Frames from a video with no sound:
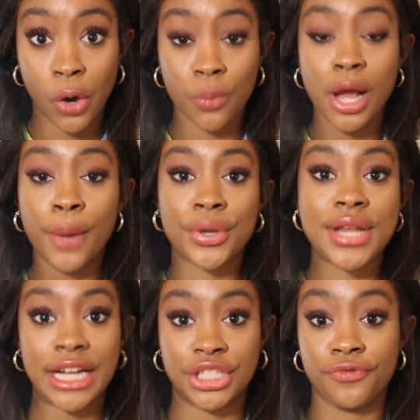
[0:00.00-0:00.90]
phone,
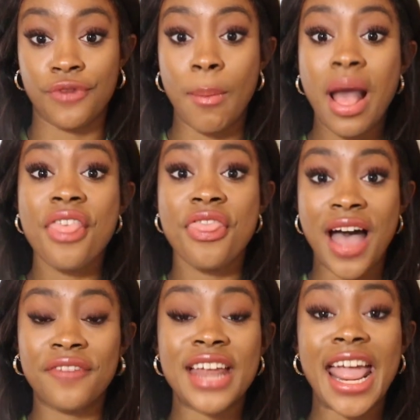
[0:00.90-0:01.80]
protection from
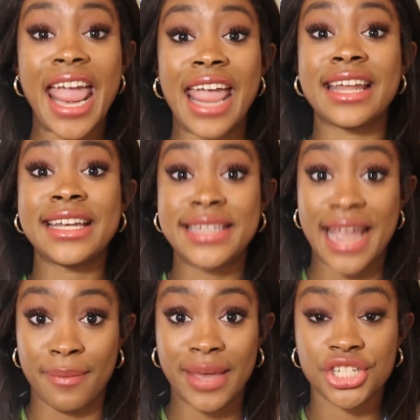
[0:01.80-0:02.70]
theft and
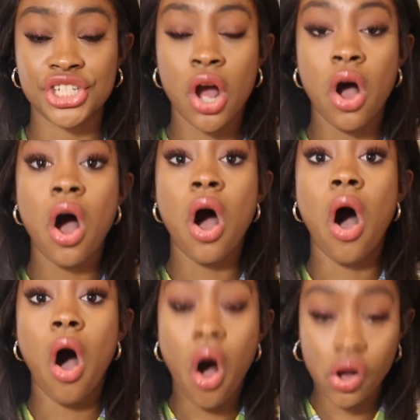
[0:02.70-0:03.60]
damage.
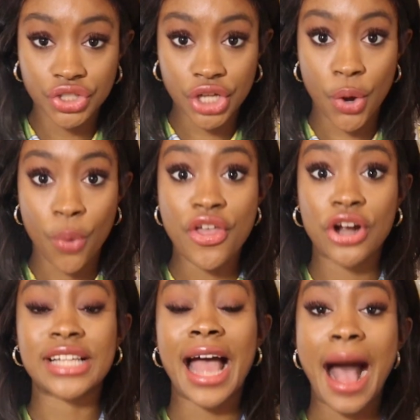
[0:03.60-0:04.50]
Also,
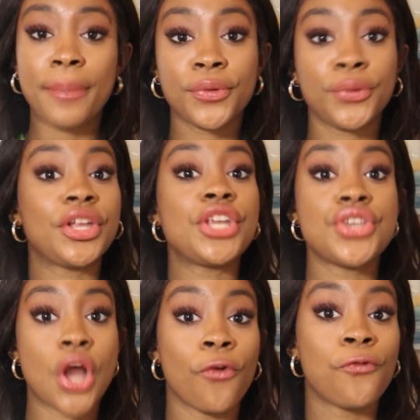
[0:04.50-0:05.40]
there's absolutely
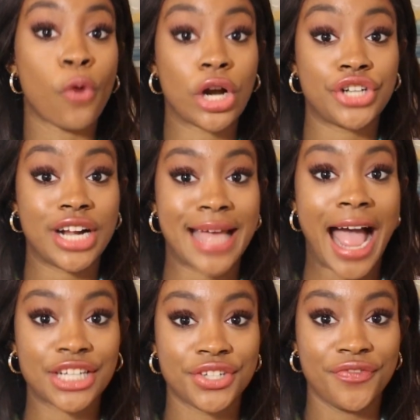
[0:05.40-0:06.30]
no foreign
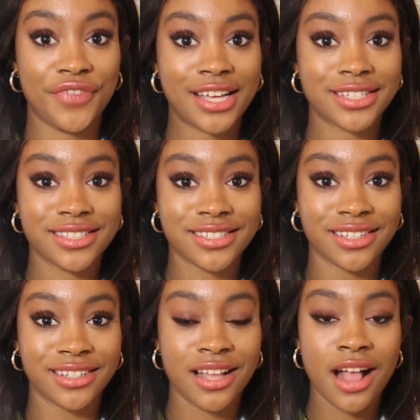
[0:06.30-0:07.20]
transaction fees.
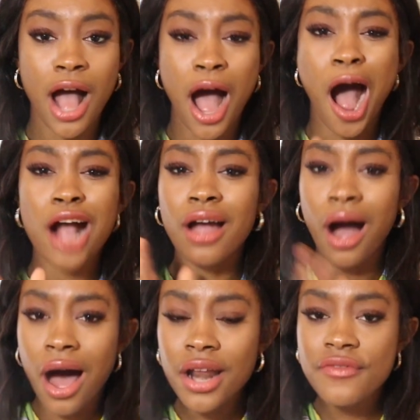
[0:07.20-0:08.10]
A
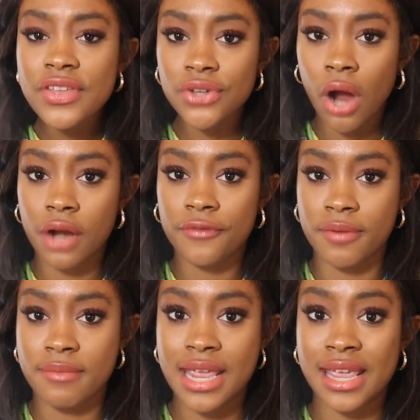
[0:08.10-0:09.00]
con of this card
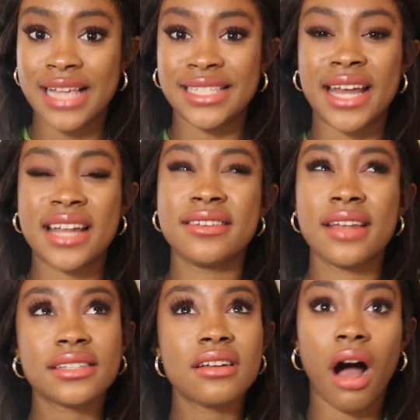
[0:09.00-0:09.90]
for me is that it
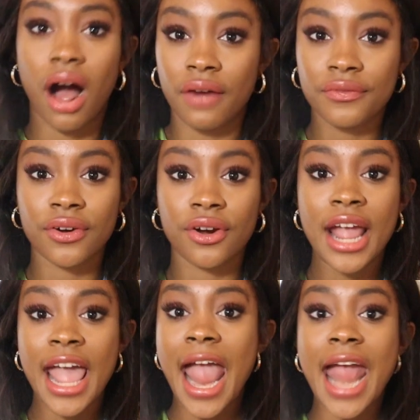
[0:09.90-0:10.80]
doesn't
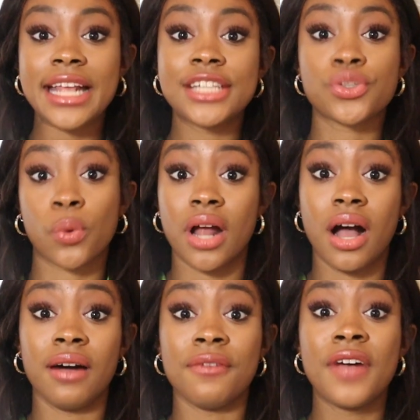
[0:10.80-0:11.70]
offer any sort
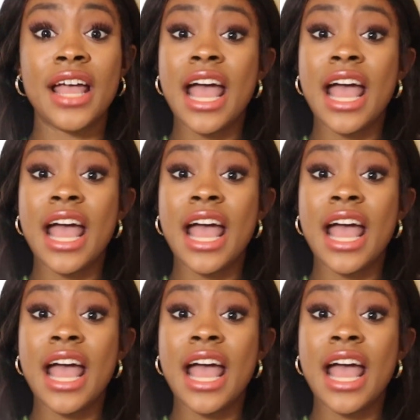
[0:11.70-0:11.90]
of